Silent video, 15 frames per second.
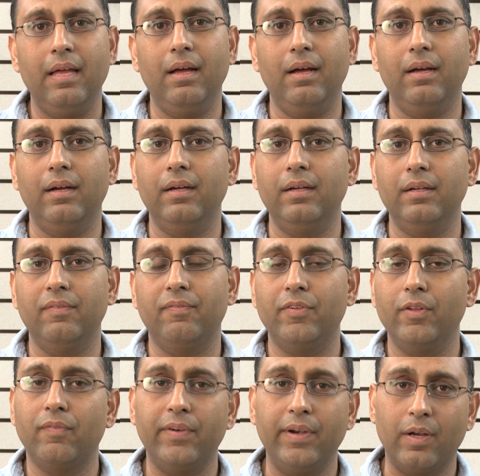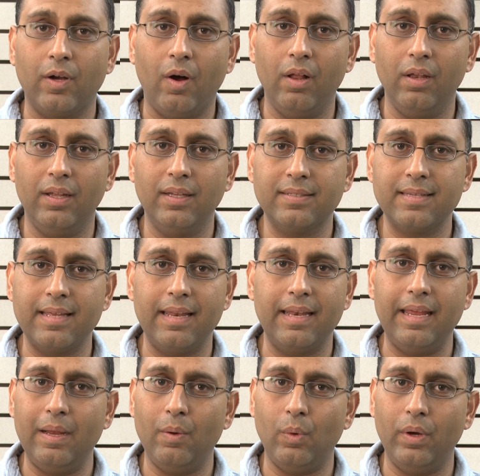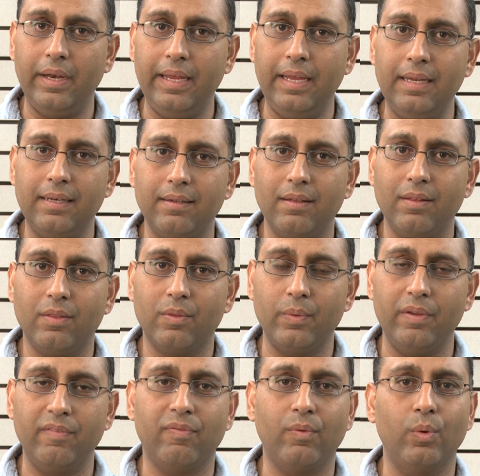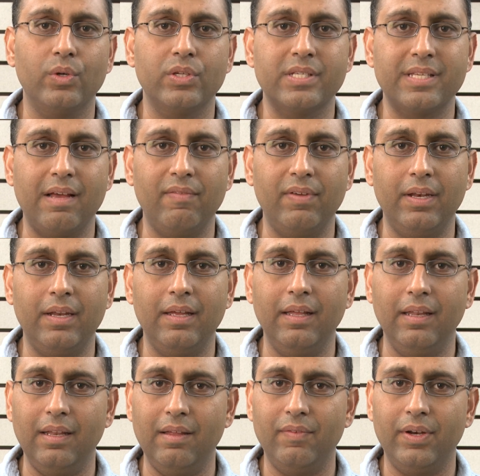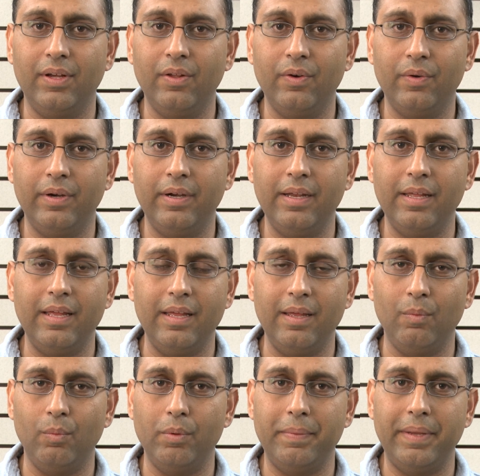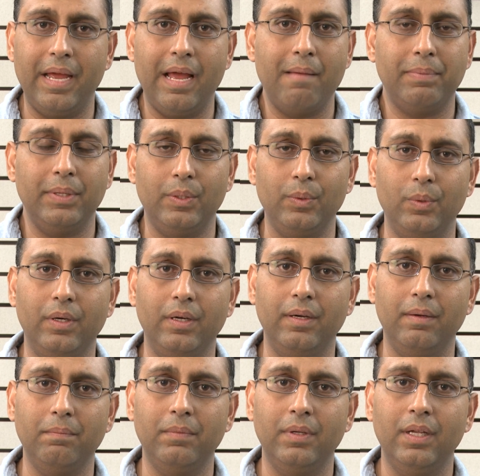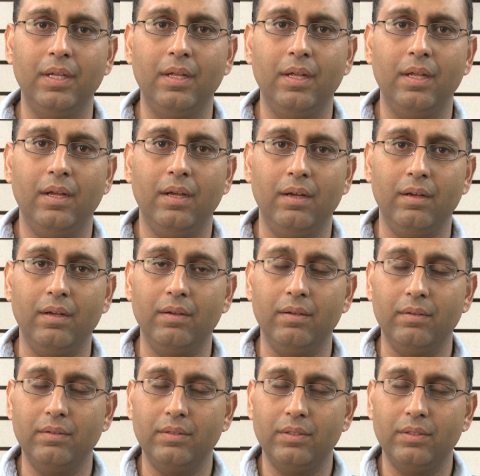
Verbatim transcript: Uh, feel free to call us at eight one eight, three four seven, eleven hundred, and we'd be happy to, um, uh,